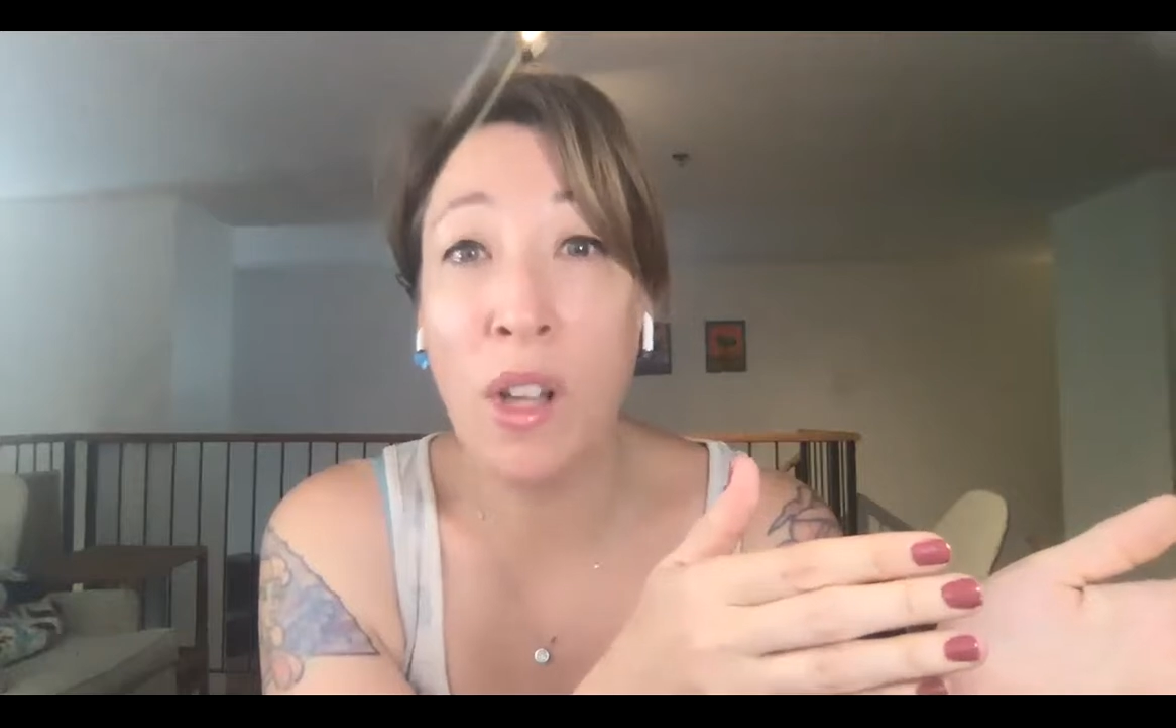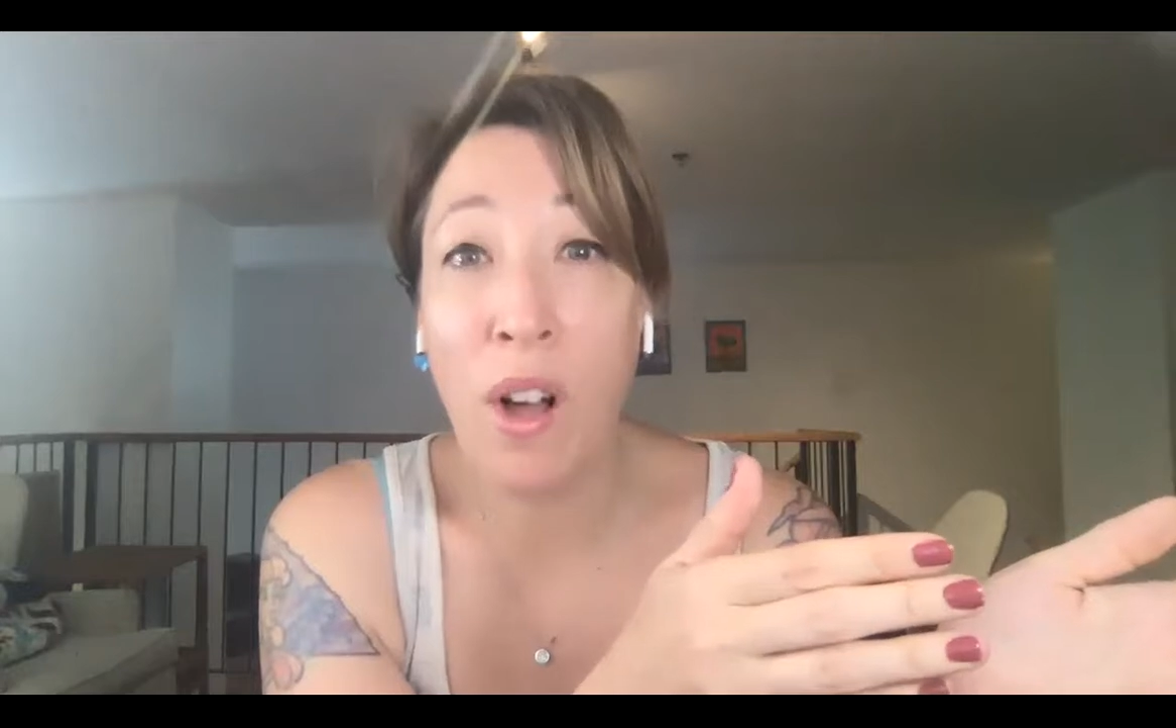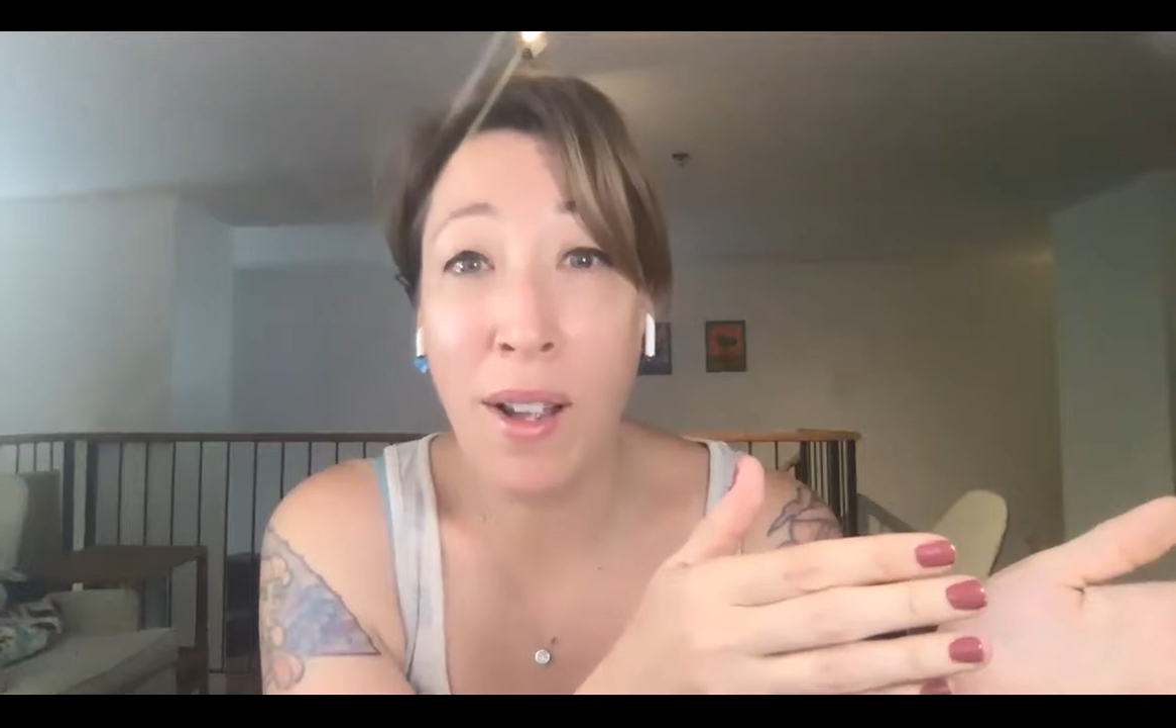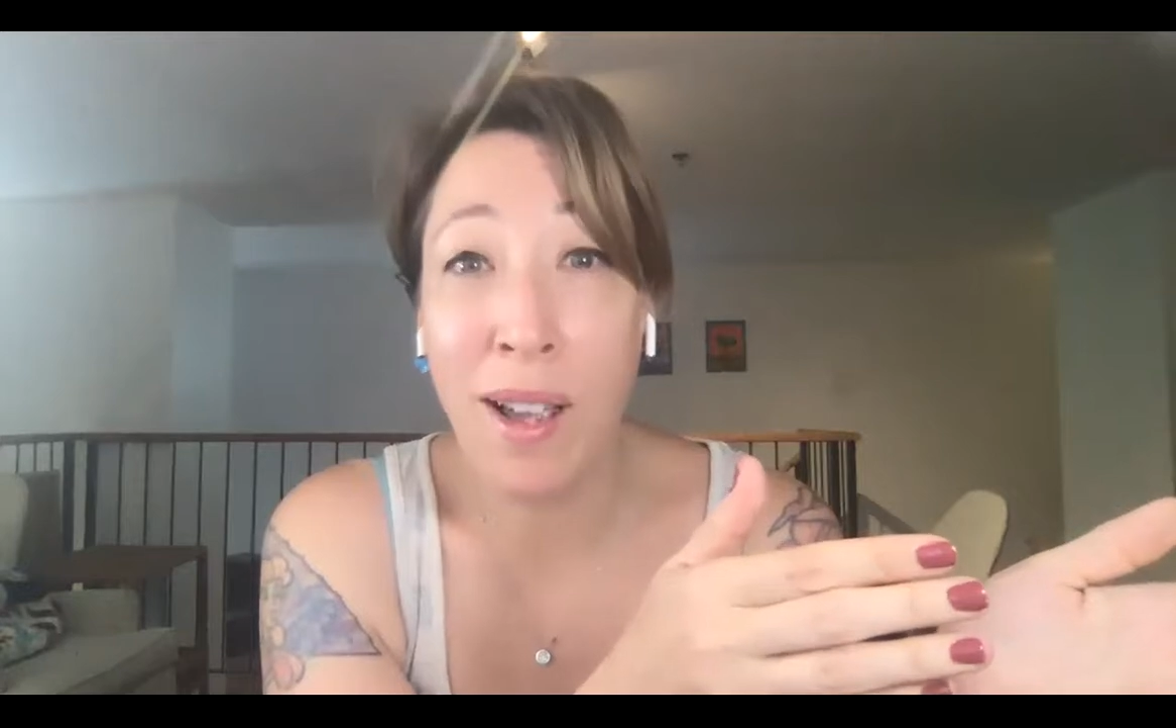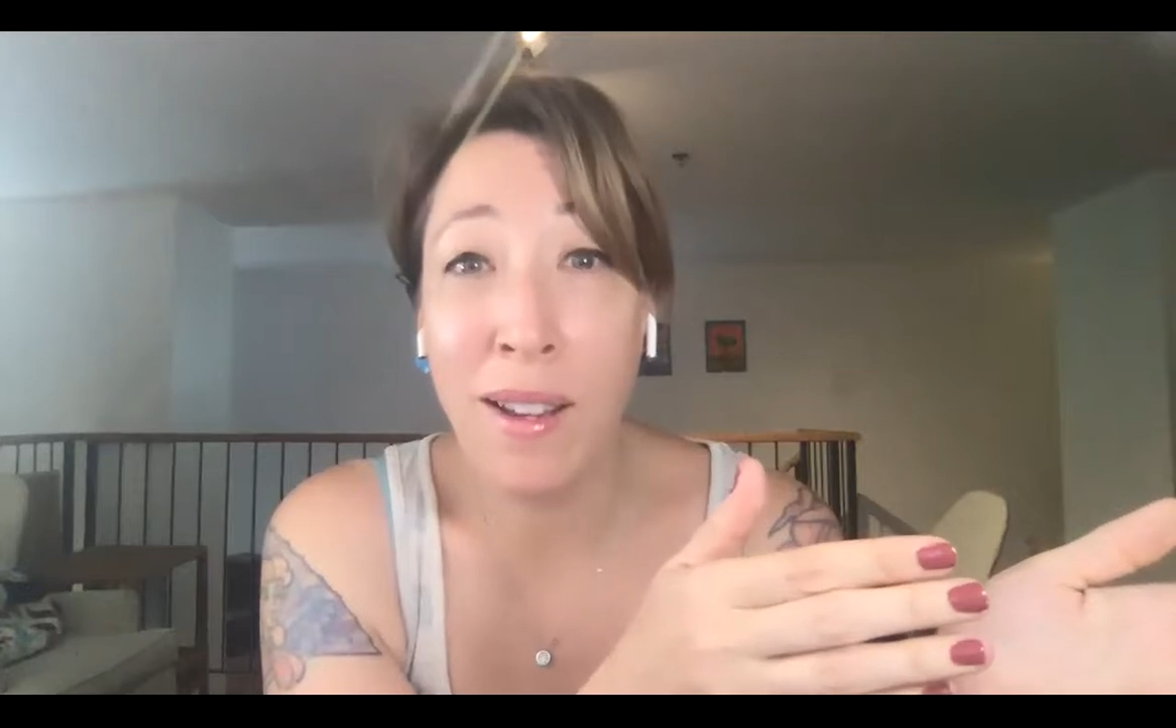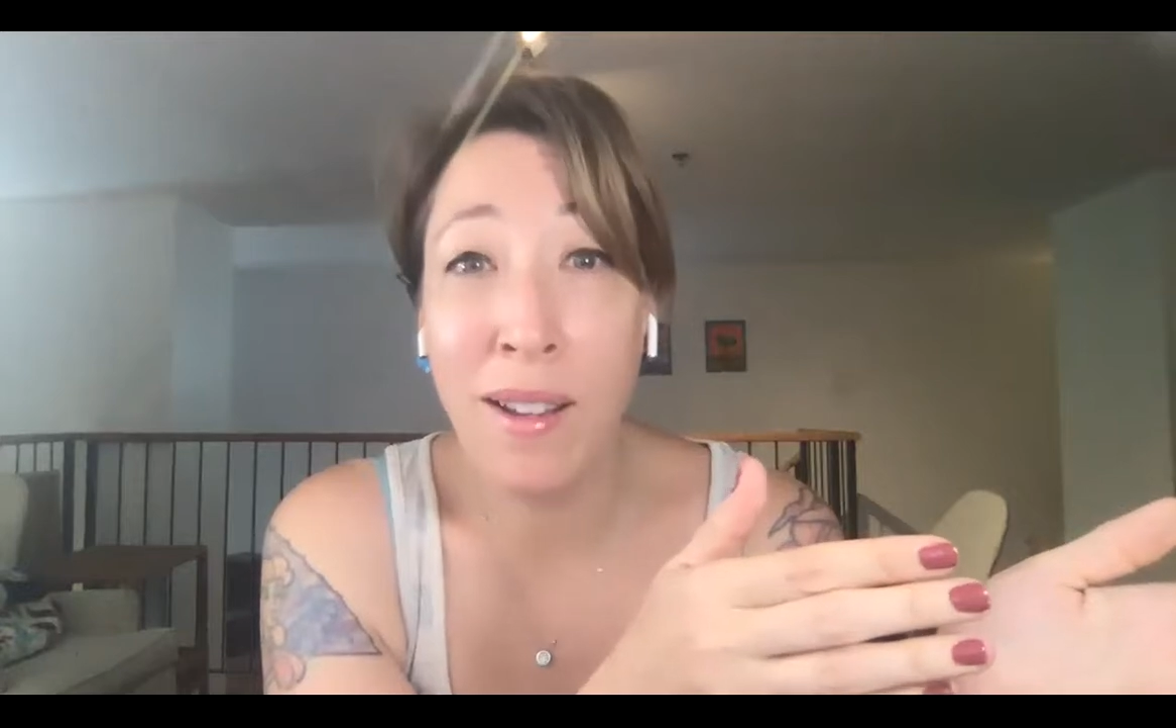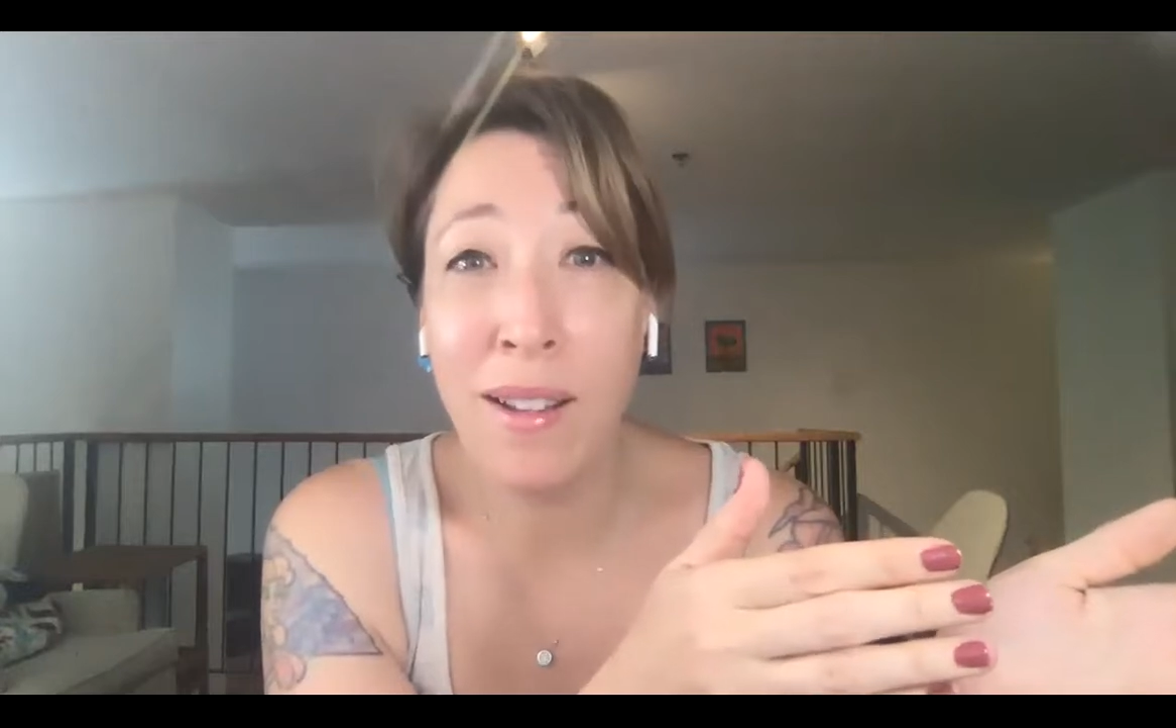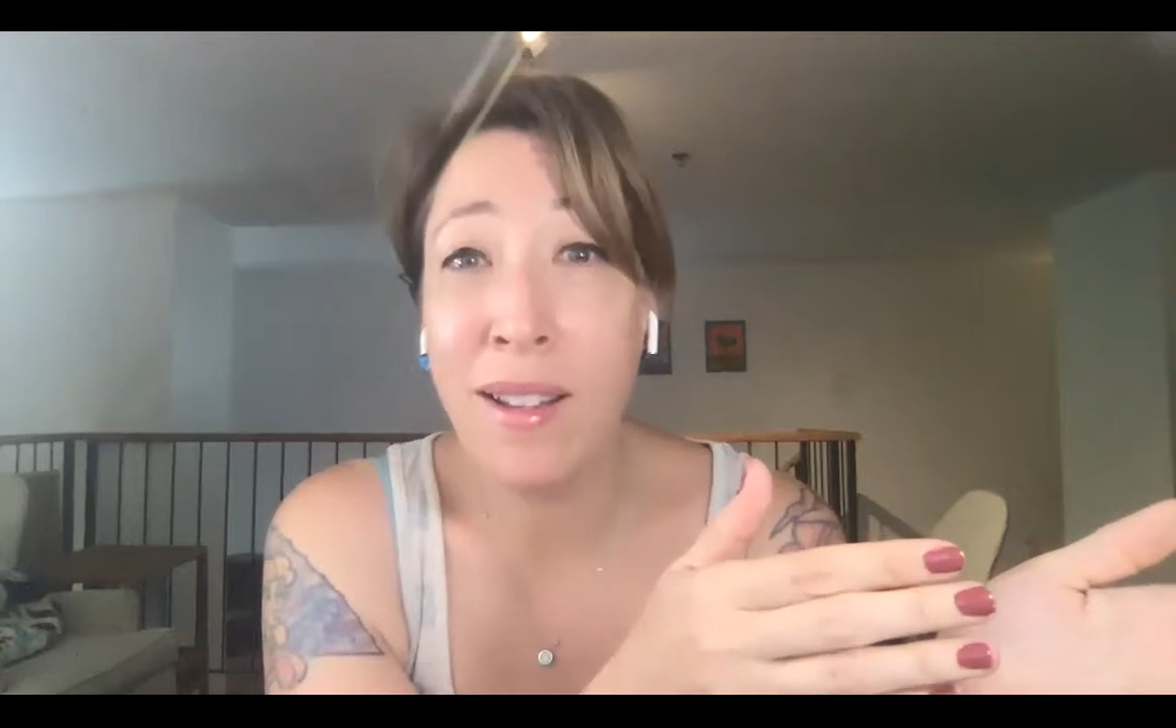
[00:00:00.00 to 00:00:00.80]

login,